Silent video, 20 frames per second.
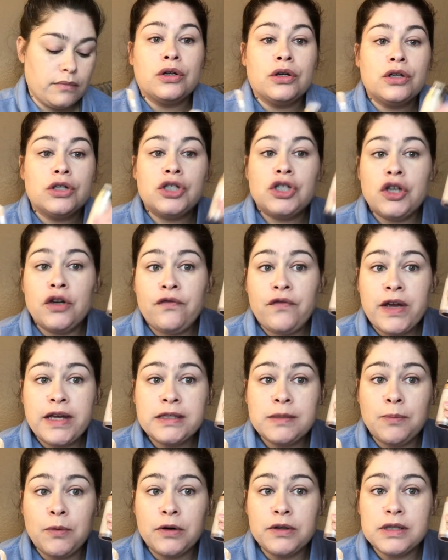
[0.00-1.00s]
Too
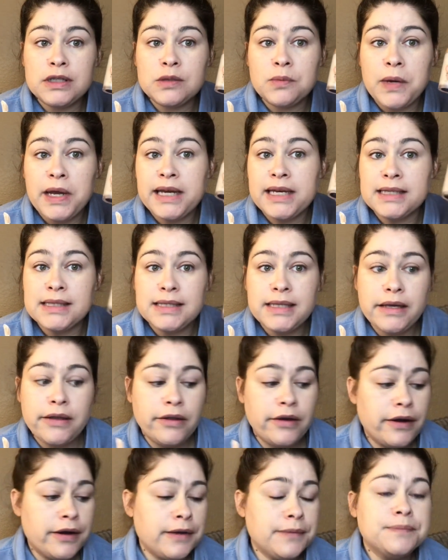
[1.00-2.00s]
Faced Born This Way
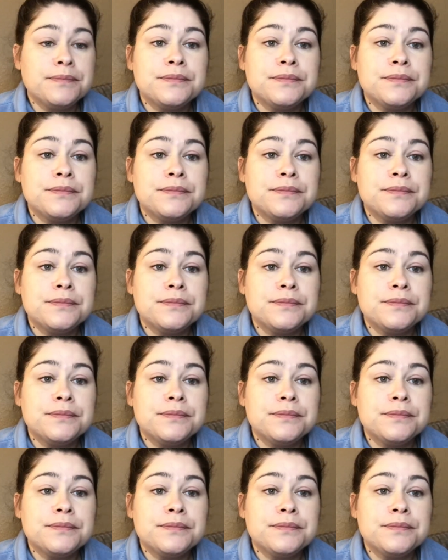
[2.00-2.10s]
concealer.